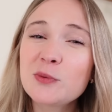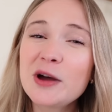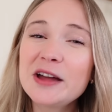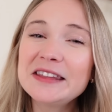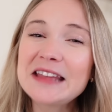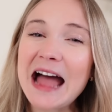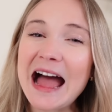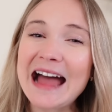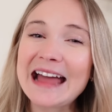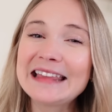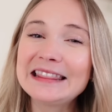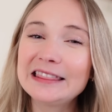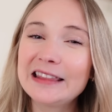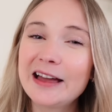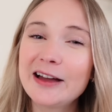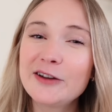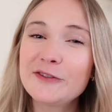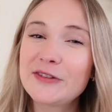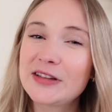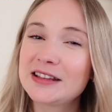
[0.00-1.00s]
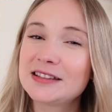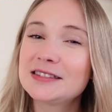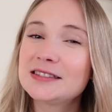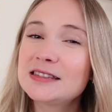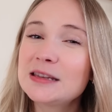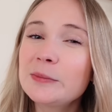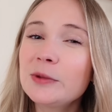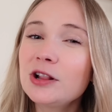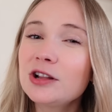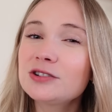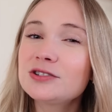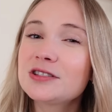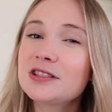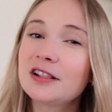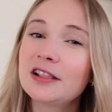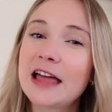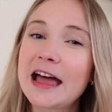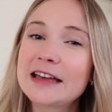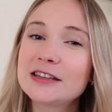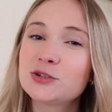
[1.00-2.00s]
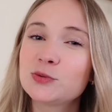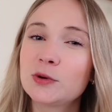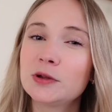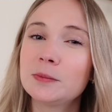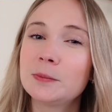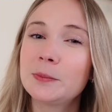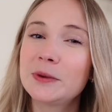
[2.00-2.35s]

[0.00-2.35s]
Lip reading: one I love, and it's similar to the last one,